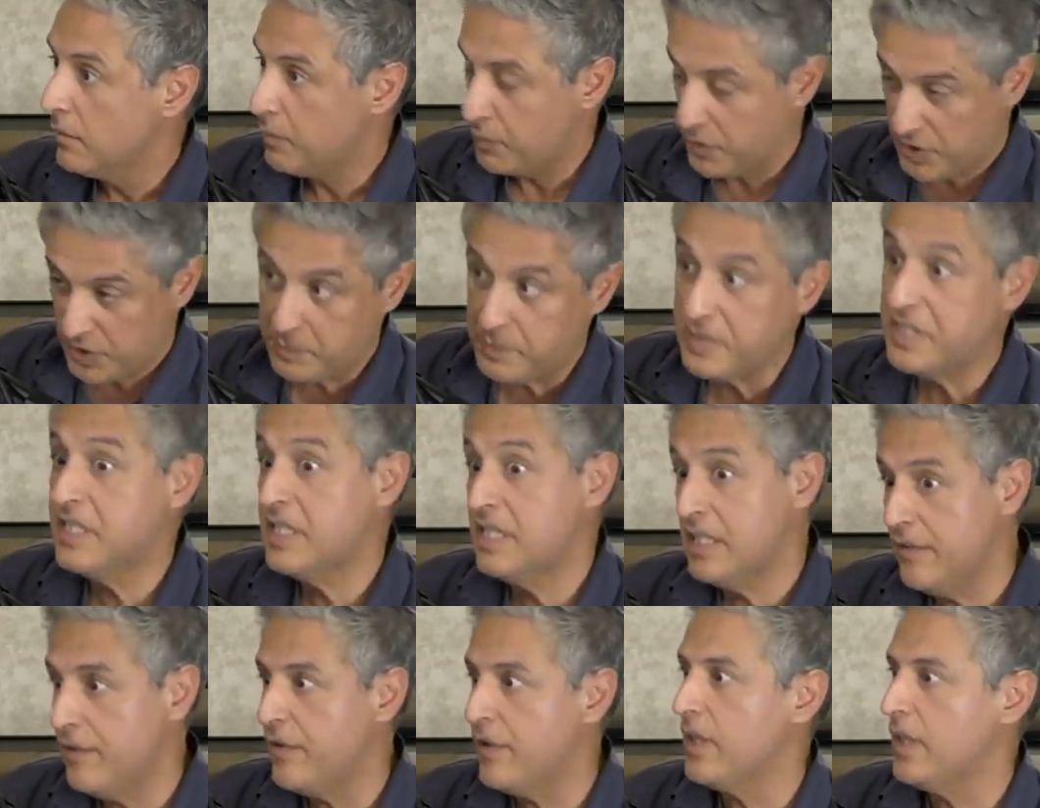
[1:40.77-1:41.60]

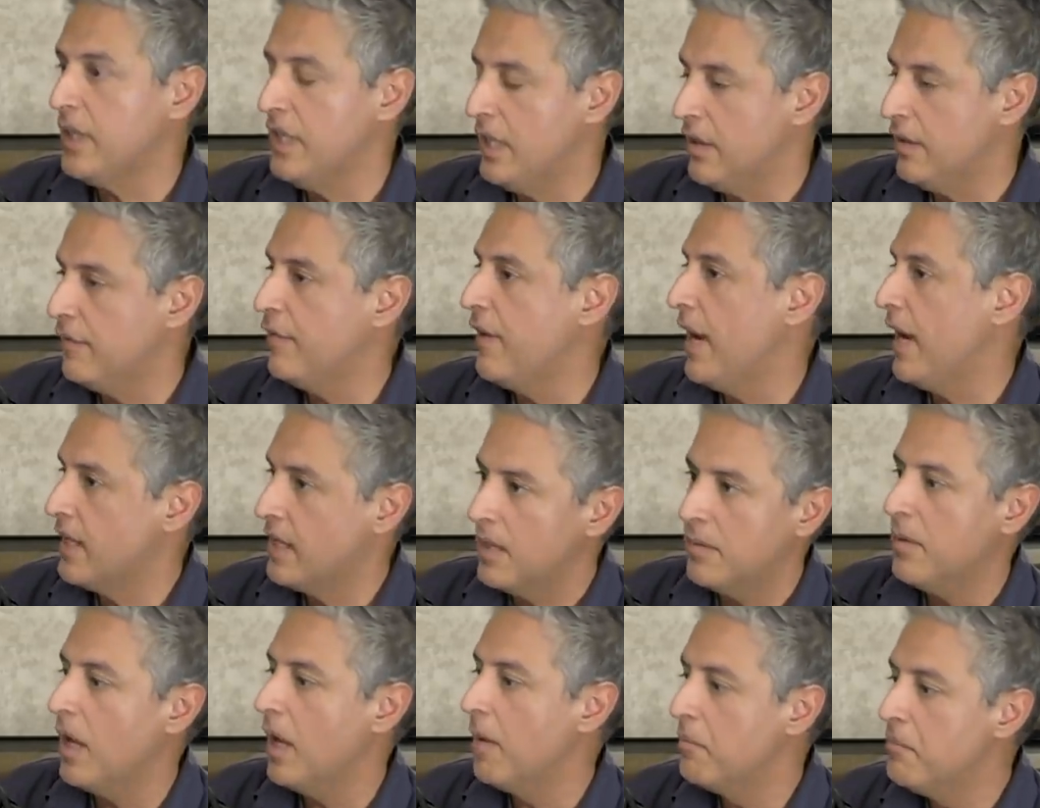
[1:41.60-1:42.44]
specifically to
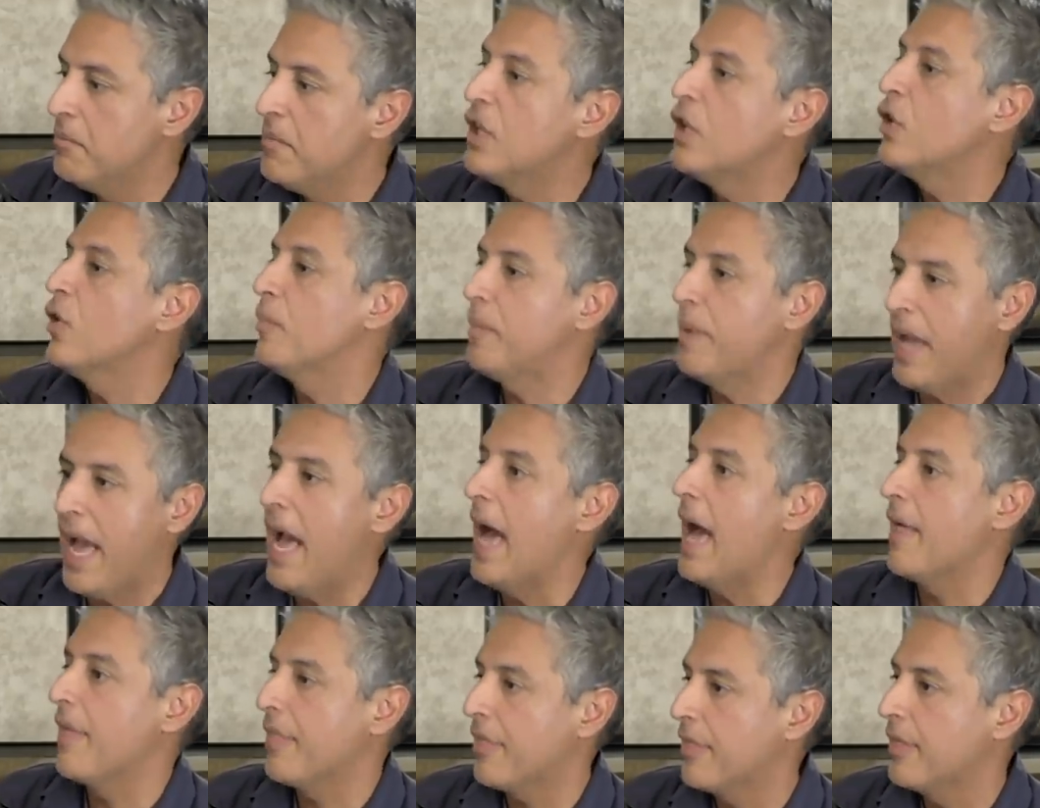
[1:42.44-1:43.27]
find a middle
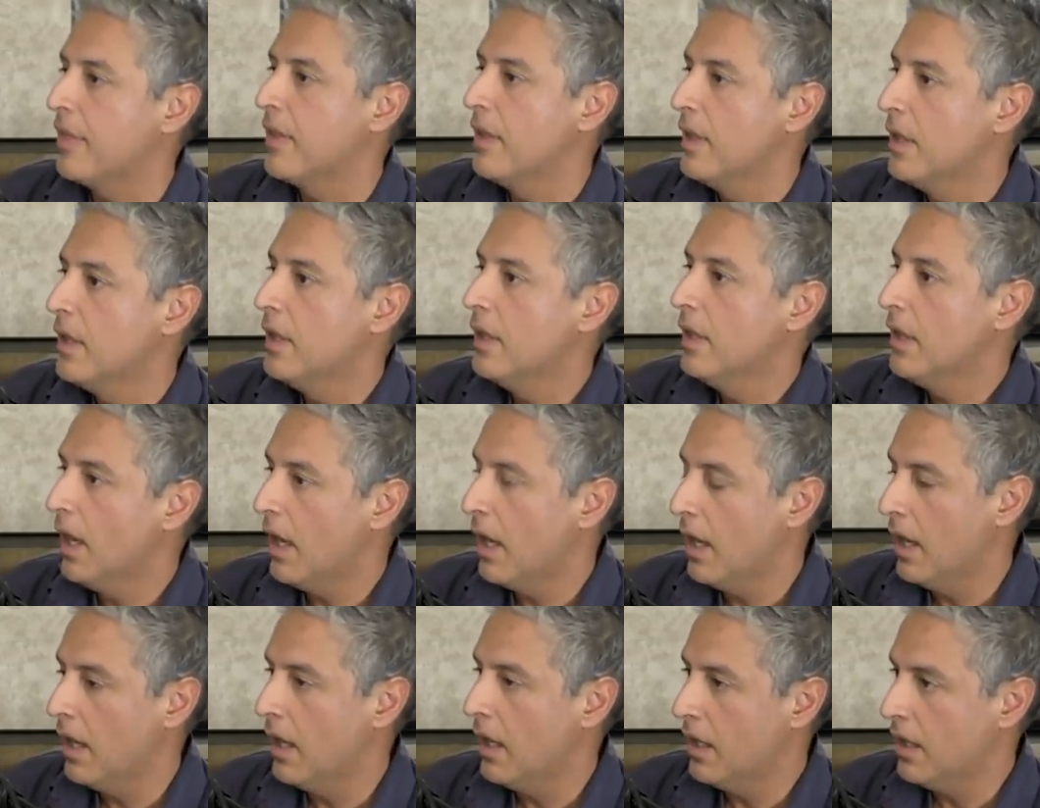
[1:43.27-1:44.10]
path
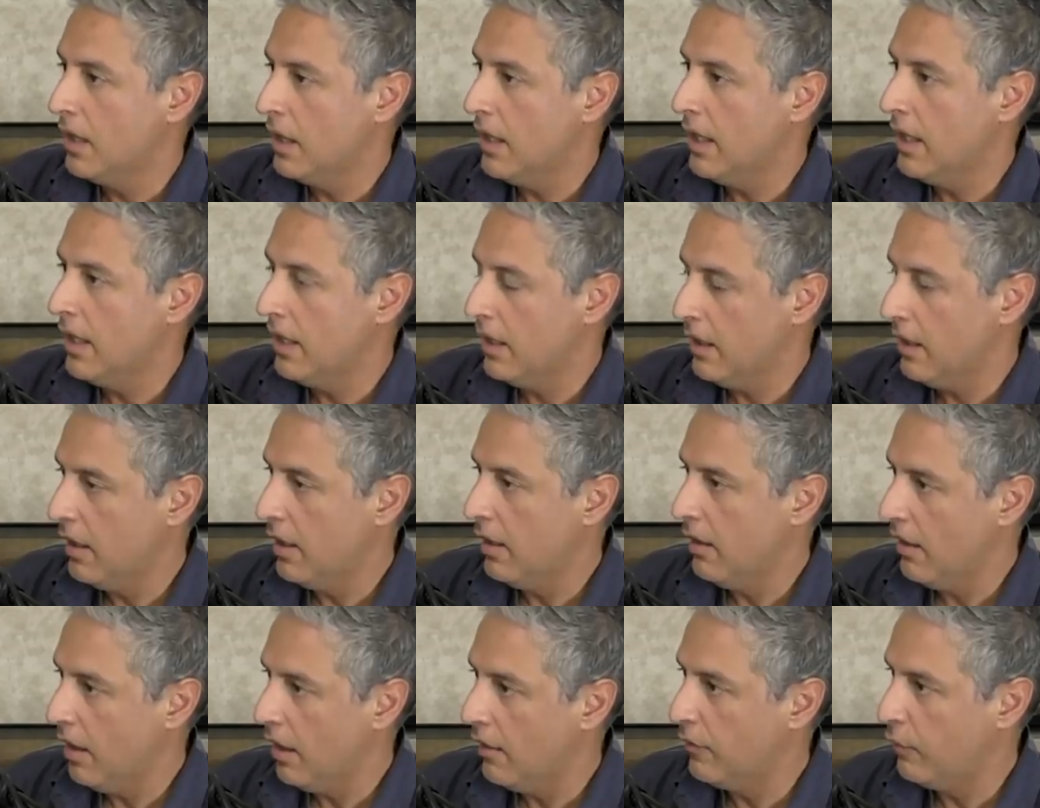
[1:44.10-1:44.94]

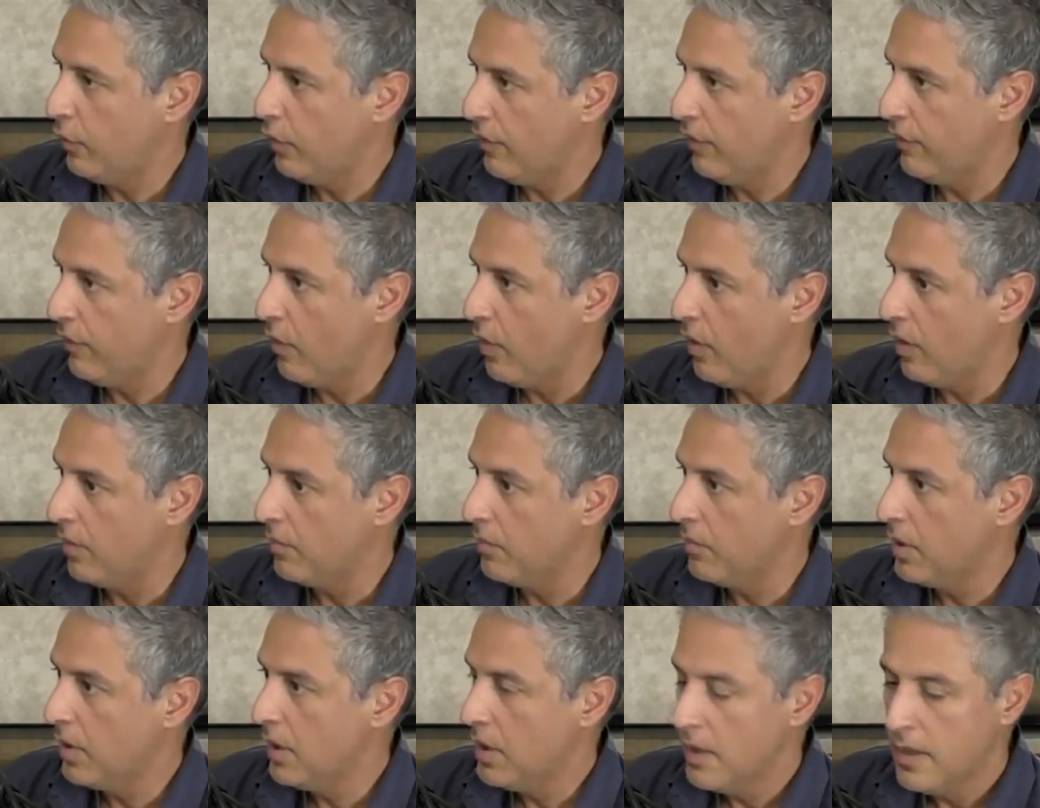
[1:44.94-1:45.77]
of
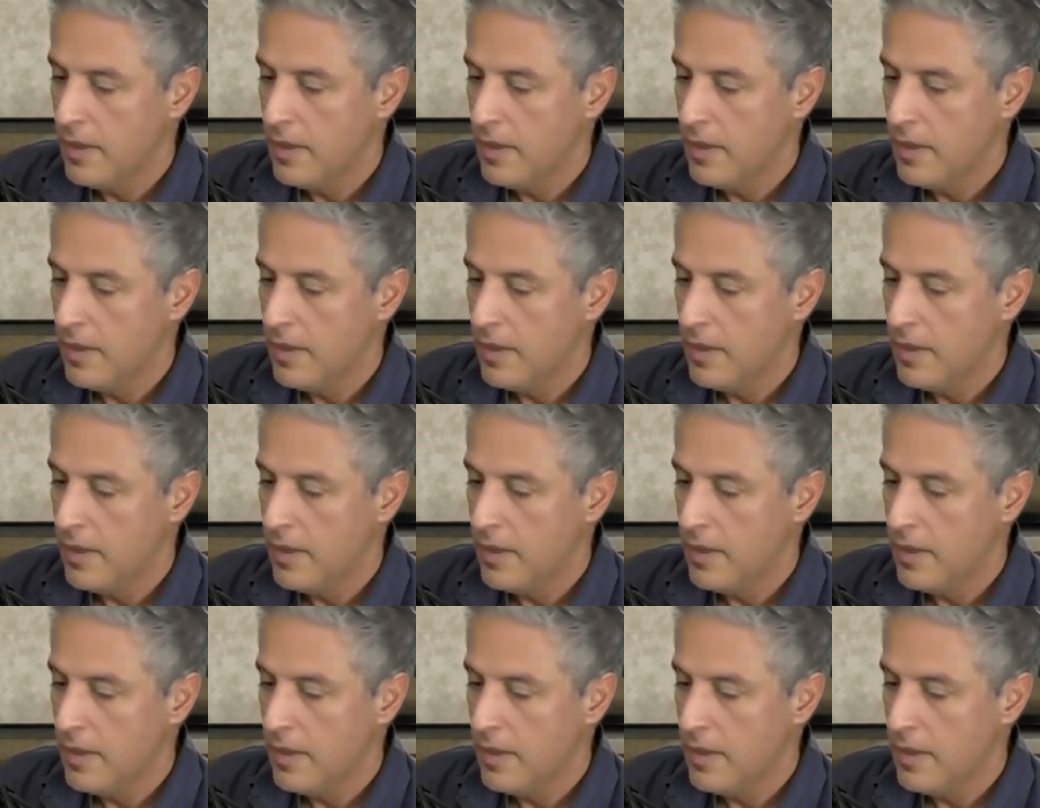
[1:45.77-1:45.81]
reform.